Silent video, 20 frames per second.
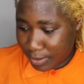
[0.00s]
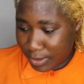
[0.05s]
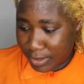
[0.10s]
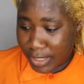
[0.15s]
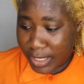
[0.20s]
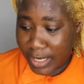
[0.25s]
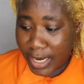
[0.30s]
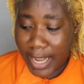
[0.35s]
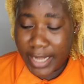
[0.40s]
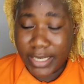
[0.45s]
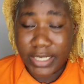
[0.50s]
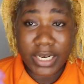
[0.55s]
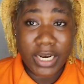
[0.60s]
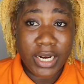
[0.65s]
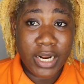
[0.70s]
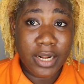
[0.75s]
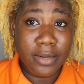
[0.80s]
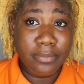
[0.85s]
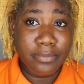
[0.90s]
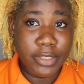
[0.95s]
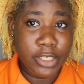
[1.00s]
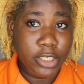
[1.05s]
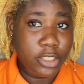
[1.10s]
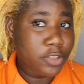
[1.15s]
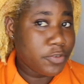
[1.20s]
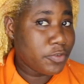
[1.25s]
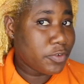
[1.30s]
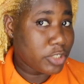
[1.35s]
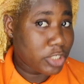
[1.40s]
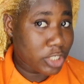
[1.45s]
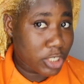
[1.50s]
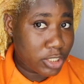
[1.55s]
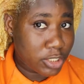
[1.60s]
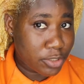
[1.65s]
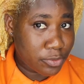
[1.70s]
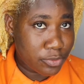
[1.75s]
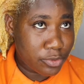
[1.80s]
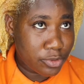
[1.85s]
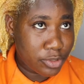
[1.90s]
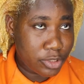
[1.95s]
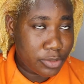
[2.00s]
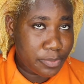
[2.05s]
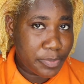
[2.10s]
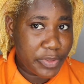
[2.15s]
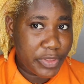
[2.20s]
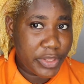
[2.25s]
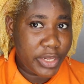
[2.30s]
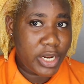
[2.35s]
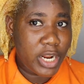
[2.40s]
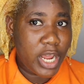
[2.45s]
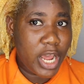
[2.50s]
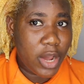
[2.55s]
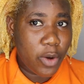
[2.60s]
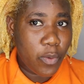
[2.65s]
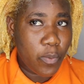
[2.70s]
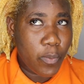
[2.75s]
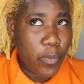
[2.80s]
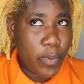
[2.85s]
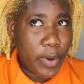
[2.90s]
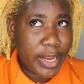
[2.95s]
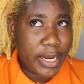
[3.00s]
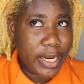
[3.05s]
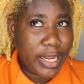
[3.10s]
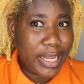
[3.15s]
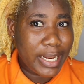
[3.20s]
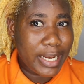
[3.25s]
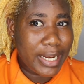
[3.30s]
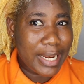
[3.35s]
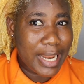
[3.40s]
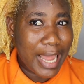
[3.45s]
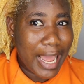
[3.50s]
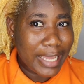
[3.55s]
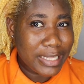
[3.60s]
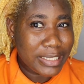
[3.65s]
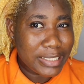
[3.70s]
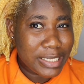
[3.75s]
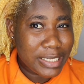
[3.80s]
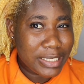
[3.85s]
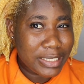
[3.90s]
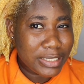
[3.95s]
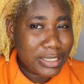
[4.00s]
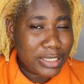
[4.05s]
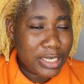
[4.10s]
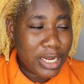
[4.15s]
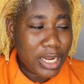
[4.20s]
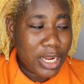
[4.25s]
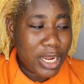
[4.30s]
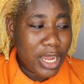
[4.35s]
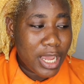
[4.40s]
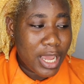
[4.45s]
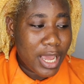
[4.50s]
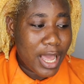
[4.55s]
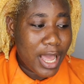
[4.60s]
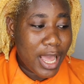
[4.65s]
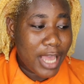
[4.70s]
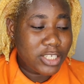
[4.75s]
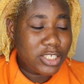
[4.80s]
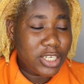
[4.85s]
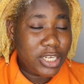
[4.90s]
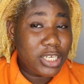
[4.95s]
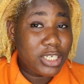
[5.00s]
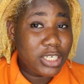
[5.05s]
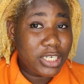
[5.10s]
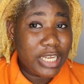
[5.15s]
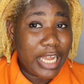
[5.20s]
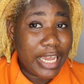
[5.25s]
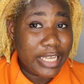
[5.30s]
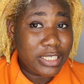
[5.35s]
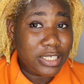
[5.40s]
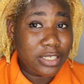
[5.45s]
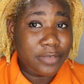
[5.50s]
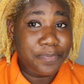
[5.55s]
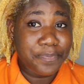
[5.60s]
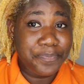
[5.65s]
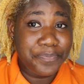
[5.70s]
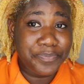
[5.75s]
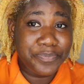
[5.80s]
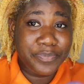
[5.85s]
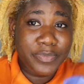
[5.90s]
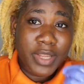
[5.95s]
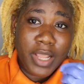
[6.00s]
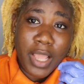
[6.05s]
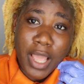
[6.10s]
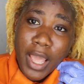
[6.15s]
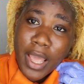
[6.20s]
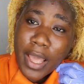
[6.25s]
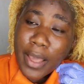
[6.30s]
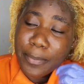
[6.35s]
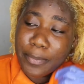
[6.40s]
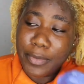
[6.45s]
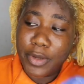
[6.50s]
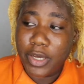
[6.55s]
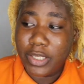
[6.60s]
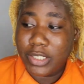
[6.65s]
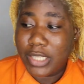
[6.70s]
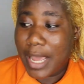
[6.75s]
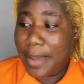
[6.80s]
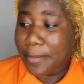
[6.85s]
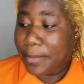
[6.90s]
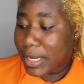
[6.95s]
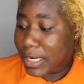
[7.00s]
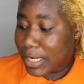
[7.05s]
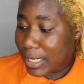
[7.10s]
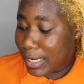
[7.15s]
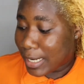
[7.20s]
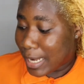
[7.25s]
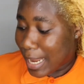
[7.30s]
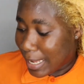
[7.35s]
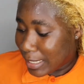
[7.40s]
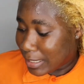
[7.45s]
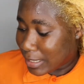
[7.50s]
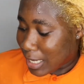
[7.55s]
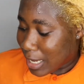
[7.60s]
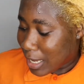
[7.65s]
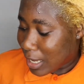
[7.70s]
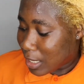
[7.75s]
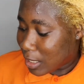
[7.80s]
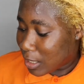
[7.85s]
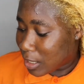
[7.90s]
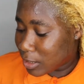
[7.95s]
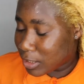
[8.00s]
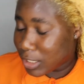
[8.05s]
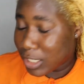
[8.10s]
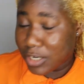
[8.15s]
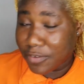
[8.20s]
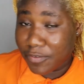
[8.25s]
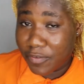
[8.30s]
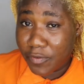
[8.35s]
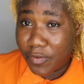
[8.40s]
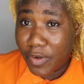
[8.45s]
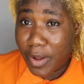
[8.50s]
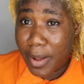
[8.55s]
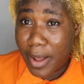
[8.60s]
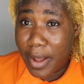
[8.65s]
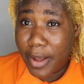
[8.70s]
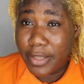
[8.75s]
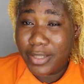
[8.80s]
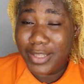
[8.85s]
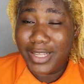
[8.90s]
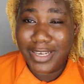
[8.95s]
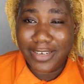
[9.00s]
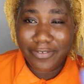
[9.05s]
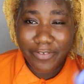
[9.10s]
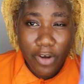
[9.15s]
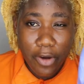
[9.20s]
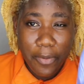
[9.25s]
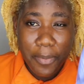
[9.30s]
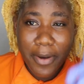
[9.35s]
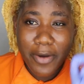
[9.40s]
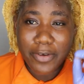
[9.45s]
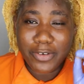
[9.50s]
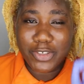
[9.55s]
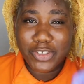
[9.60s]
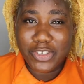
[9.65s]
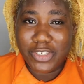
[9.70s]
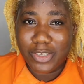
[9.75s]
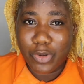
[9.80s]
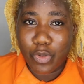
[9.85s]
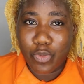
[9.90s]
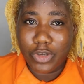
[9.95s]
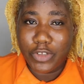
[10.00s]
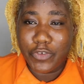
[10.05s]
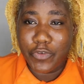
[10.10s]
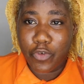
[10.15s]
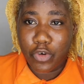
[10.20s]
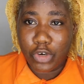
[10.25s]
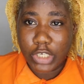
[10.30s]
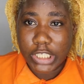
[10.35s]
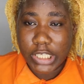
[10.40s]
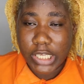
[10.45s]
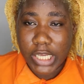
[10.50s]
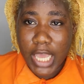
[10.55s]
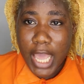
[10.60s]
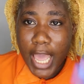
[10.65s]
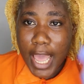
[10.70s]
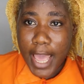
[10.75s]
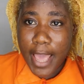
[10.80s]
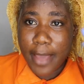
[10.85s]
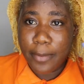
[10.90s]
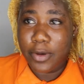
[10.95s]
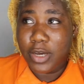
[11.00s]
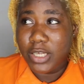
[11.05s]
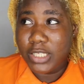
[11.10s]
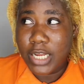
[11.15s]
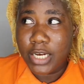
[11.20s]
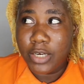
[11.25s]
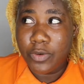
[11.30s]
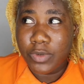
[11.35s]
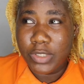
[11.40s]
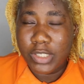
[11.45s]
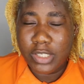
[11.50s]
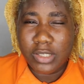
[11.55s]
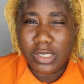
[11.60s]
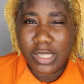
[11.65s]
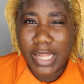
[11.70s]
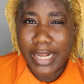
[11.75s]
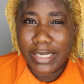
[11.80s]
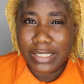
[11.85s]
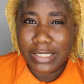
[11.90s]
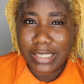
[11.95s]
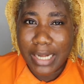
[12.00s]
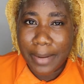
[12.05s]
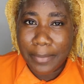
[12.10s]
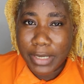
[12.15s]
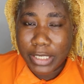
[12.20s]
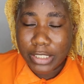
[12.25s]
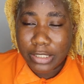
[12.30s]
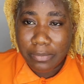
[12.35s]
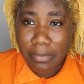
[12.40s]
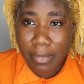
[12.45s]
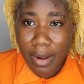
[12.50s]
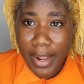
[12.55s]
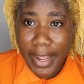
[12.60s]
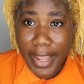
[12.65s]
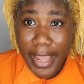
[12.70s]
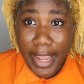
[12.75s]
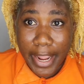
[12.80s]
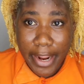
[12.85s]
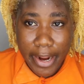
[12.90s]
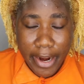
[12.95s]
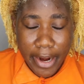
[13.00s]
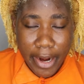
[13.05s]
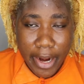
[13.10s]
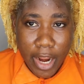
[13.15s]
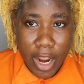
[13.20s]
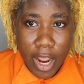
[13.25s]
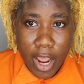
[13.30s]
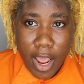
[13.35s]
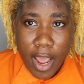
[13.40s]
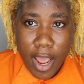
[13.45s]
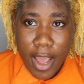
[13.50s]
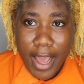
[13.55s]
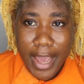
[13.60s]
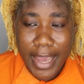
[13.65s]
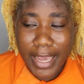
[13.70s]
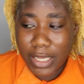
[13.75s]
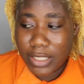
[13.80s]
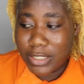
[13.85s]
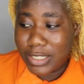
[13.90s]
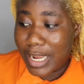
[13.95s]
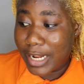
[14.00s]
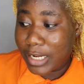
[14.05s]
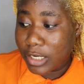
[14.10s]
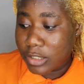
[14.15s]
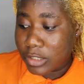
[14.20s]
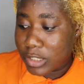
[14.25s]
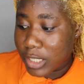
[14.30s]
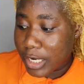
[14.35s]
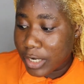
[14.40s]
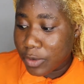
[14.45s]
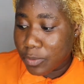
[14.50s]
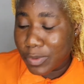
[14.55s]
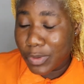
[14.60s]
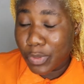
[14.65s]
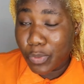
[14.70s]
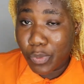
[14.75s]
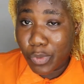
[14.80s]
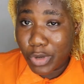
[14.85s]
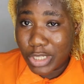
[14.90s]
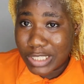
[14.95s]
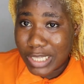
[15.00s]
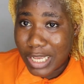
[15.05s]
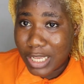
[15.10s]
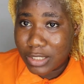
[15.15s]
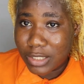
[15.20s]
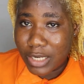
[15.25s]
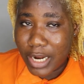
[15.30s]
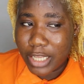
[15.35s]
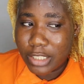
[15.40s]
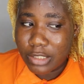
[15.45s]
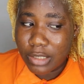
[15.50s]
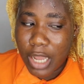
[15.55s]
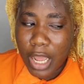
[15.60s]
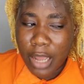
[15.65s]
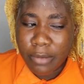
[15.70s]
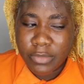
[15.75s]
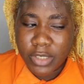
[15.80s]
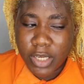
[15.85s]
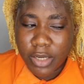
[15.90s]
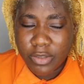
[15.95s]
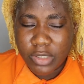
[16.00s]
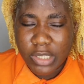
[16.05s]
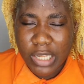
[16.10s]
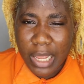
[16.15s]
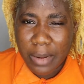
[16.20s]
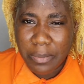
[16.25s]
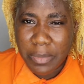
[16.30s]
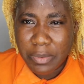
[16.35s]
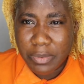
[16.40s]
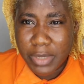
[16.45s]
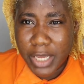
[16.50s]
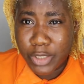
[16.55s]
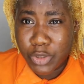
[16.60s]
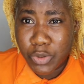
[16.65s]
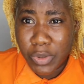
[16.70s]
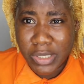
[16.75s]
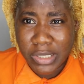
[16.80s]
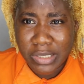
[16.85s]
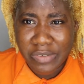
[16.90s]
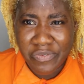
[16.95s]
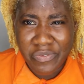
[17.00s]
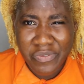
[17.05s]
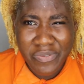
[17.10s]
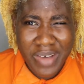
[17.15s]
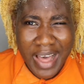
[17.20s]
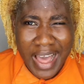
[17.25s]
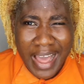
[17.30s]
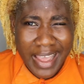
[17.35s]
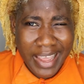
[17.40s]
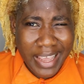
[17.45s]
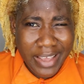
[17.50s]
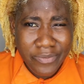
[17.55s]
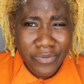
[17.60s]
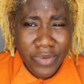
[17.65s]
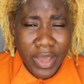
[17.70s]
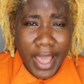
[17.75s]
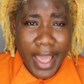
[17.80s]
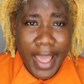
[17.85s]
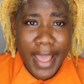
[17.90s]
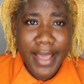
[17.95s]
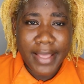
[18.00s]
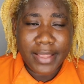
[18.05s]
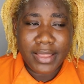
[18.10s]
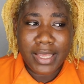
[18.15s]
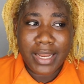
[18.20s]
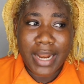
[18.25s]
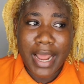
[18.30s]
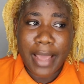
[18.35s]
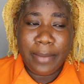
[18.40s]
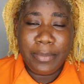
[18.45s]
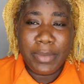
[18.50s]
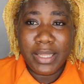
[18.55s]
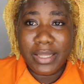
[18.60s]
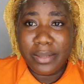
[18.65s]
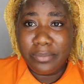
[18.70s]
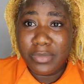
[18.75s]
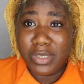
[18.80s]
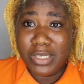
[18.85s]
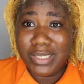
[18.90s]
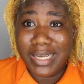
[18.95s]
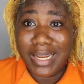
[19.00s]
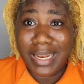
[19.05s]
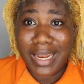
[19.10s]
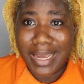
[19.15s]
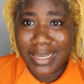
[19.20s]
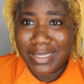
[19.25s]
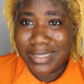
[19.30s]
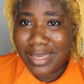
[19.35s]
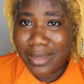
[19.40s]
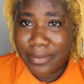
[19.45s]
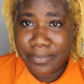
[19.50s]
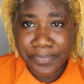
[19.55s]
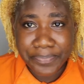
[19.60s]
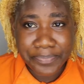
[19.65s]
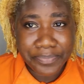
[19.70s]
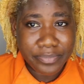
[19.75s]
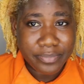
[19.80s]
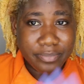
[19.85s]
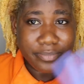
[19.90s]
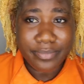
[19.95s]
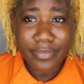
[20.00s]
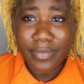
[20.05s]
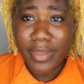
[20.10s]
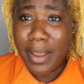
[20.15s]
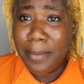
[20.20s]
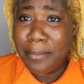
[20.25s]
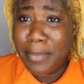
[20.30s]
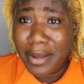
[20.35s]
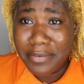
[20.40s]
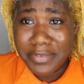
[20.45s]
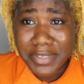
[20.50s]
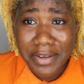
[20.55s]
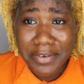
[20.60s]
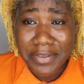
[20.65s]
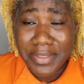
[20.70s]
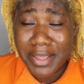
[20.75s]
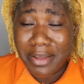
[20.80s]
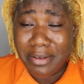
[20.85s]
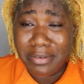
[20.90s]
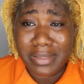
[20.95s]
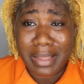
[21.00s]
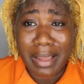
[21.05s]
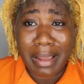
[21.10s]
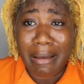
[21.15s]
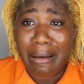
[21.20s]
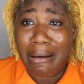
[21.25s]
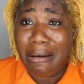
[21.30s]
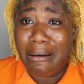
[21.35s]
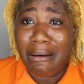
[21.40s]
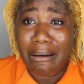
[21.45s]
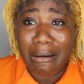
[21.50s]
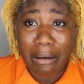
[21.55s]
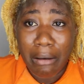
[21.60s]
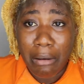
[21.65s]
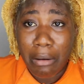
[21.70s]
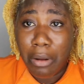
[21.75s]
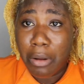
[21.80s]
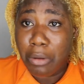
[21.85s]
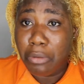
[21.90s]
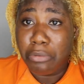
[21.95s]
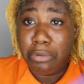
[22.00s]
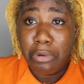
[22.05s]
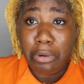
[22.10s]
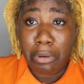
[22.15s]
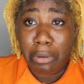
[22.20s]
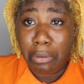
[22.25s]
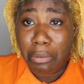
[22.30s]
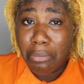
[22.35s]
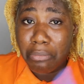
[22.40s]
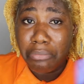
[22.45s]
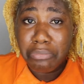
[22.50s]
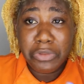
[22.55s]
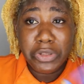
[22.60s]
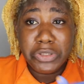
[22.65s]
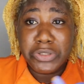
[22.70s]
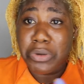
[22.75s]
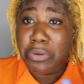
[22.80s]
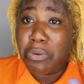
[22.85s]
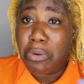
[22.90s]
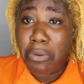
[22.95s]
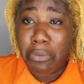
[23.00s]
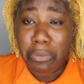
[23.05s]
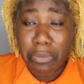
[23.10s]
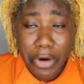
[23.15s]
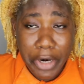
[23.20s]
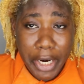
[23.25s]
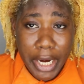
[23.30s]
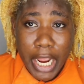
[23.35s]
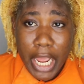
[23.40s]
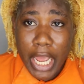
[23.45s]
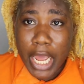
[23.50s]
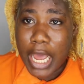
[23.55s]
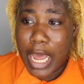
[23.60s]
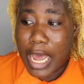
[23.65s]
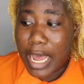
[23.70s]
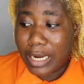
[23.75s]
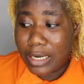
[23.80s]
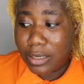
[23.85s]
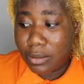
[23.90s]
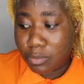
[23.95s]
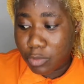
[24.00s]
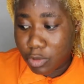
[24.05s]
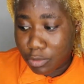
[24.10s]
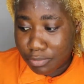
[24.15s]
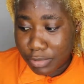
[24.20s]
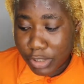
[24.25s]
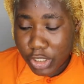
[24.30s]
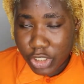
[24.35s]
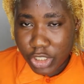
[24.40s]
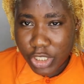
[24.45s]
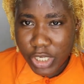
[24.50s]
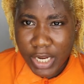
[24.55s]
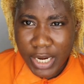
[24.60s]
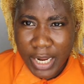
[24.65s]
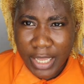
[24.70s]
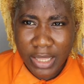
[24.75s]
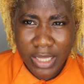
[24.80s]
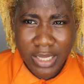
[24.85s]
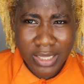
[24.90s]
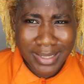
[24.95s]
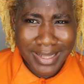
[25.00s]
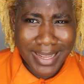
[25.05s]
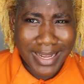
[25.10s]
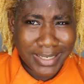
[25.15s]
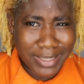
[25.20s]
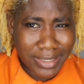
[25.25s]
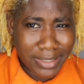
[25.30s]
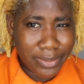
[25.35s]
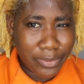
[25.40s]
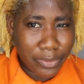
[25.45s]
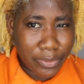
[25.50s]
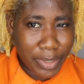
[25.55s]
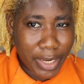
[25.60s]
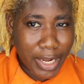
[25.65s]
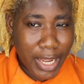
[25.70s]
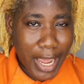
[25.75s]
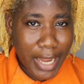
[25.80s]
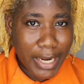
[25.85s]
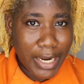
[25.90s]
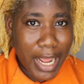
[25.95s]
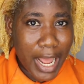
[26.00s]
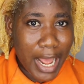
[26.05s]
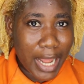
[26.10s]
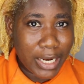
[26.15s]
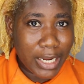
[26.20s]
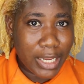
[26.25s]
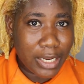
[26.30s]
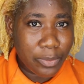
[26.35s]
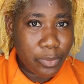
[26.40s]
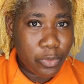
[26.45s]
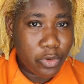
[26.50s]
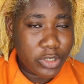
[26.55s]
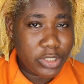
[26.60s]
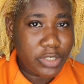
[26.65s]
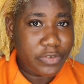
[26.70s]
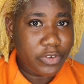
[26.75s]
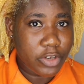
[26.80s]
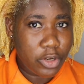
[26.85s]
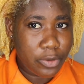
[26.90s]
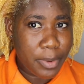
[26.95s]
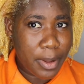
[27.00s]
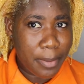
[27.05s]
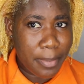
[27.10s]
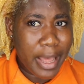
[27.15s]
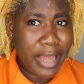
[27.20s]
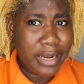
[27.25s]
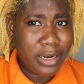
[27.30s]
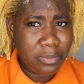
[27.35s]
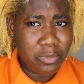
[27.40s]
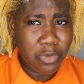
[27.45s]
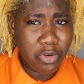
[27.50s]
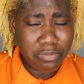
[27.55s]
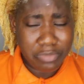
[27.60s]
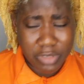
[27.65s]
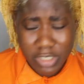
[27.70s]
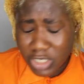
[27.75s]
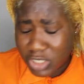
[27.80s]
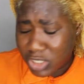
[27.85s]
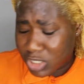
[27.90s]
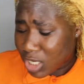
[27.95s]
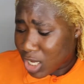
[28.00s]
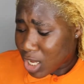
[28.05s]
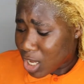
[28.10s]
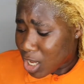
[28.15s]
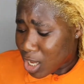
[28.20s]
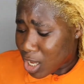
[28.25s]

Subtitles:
Then I did another bleach for just the roots, but then when it lightened, actually it didn't lighten because I made it lighter. The developer I was using was 40, and because I didn't want it to like damage my hair, I diluted it with water so that it would come down to like maybe a 25. Then I made the mixture lighter, but after everything I was like, no, this one won't work. I added more bleach, and I think that did the work. I didn't add any more developer, but I added more bleach.